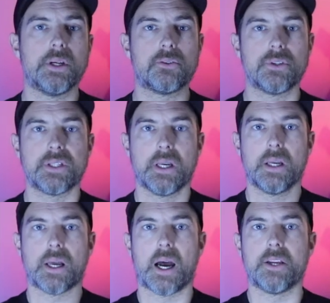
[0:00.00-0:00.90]
are
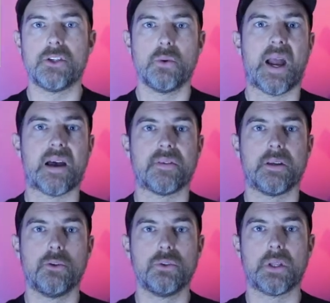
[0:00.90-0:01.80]
interested, I do have
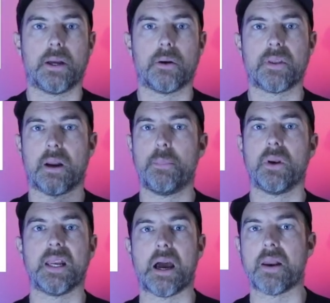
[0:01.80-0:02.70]
a newsletter that I'm
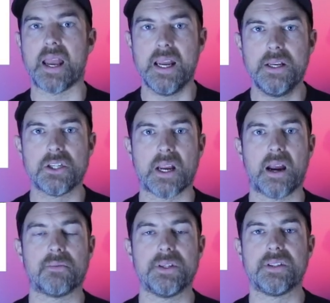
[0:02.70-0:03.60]
putting out each and
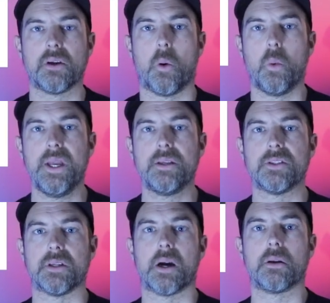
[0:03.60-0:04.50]
every single week
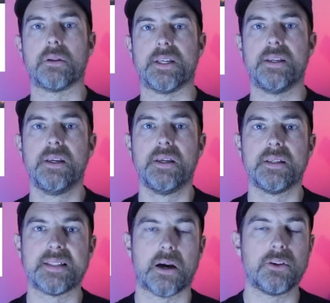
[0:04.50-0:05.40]
to not only
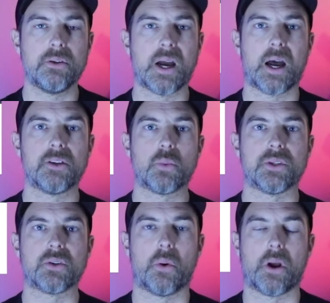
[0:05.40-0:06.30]
tell you guys
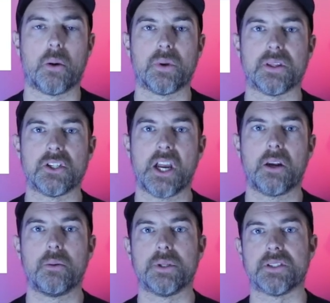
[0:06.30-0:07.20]
what's going on with the
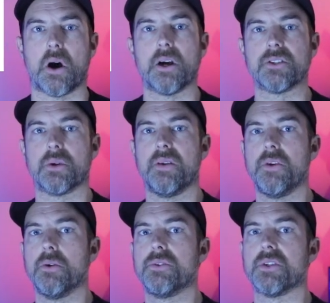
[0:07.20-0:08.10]
channel, but to also
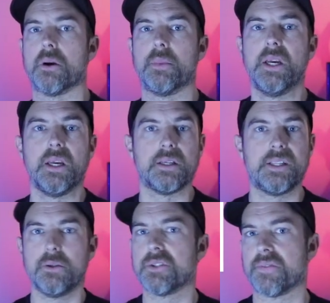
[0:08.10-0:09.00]
give you some
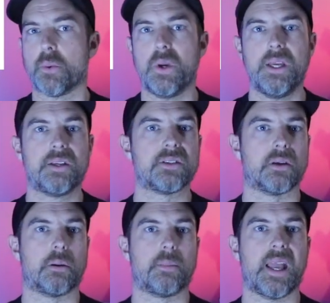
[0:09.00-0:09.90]
deals of the week,
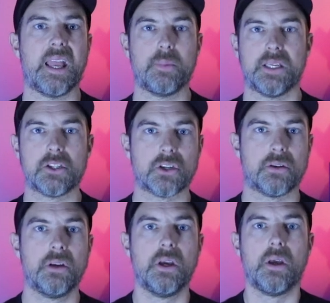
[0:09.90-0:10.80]
some
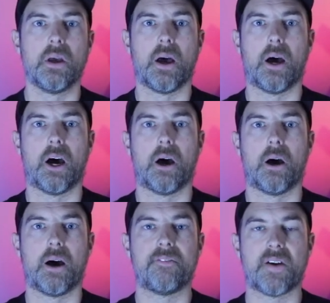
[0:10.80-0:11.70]
ammunition
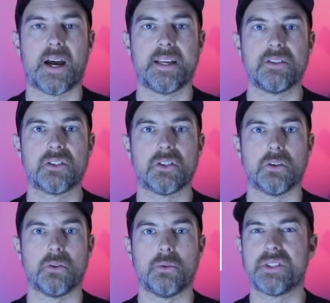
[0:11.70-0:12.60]
uh, finds
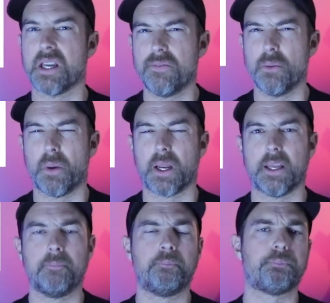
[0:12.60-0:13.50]
to save you
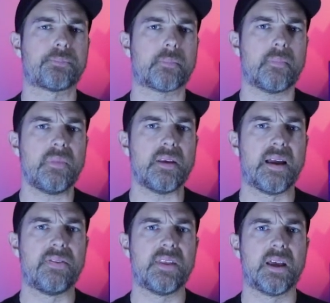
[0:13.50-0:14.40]
money,
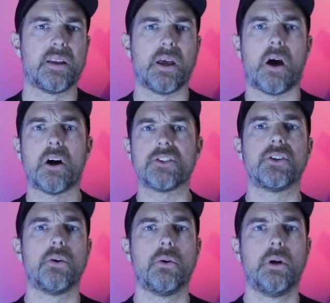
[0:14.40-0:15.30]
and then
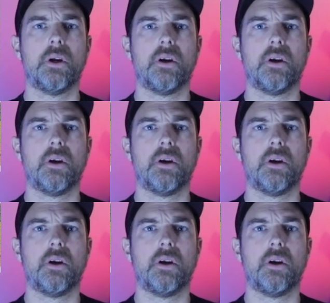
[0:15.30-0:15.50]
also